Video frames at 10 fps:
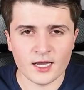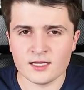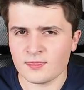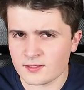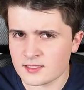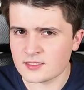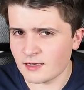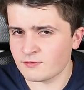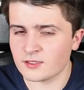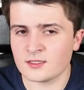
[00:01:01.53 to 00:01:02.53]
And this is
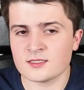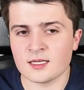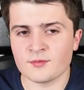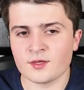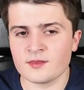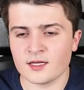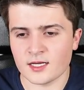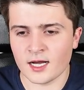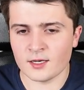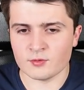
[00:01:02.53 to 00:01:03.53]
definitely something
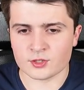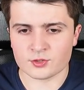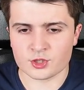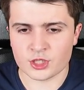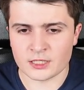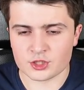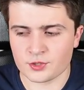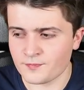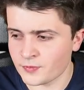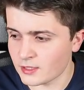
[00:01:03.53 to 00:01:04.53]
that I want to
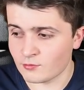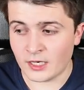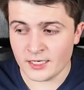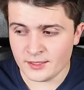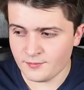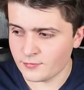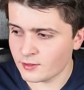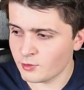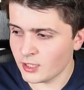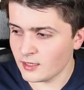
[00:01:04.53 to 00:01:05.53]
change. Why?
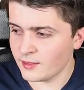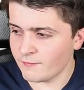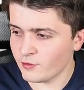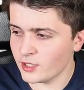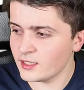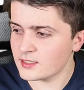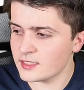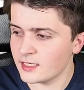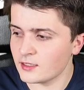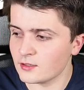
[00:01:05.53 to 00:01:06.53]
Well, therefore, let us
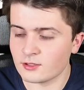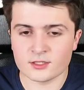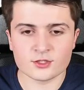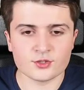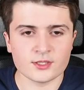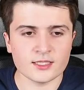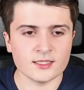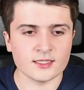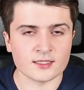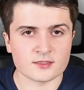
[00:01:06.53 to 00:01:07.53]
take a look into
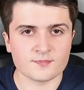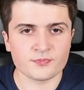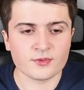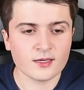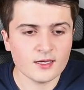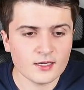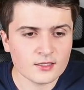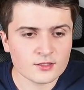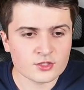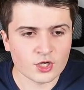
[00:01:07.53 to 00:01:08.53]
the ETS.
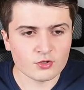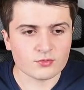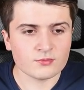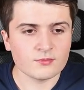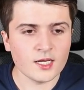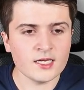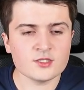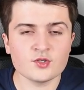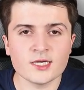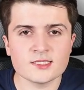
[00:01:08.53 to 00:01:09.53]
So,
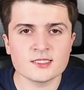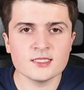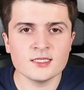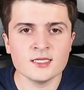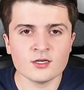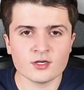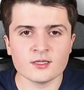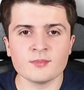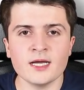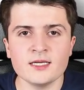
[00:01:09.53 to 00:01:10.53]
as you can see here
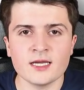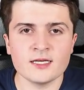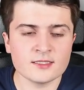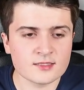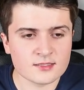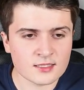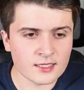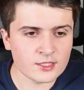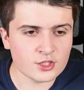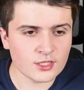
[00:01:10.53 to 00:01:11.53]
in my KNX
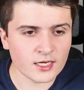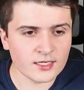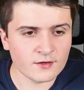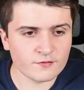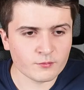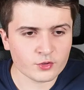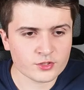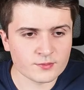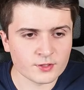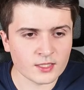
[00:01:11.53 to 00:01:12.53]
installation, I have
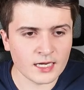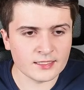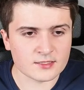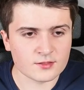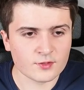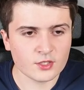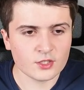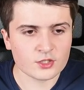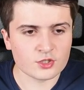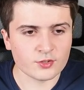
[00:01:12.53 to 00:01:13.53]
multiple lines.
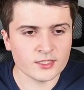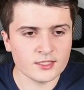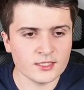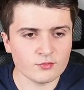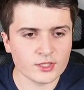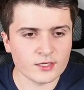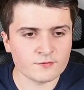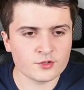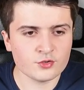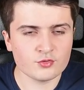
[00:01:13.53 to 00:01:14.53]
So in here we
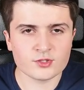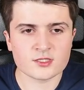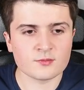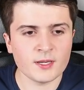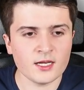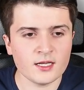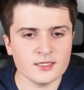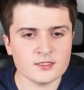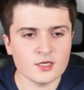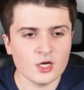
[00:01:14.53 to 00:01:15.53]
have two twisted pair
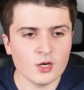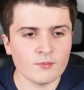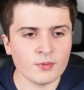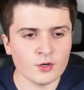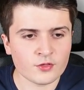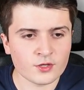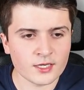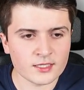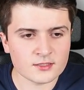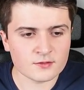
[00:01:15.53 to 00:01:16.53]
lines, both
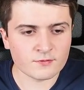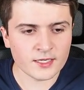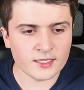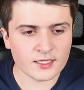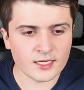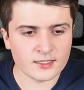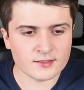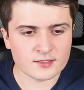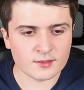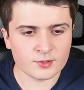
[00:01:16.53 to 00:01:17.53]
connected via
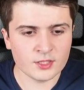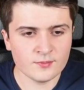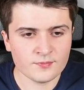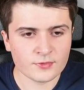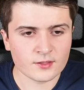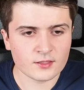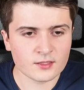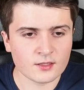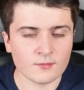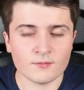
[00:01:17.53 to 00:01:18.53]
KNX IP,
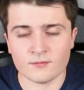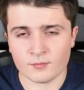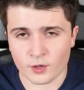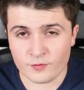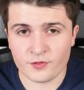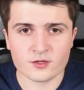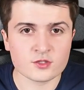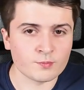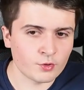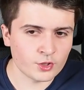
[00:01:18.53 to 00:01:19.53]
both
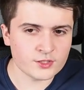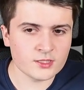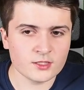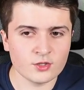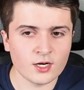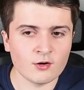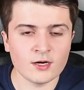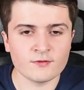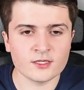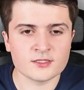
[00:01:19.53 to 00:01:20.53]
support secure,
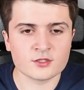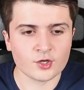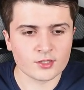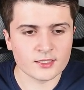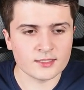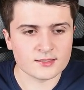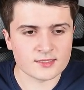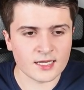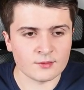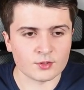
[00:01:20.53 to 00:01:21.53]
however it's currently
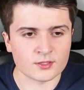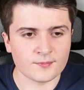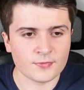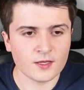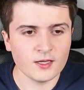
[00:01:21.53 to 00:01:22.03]
disabled.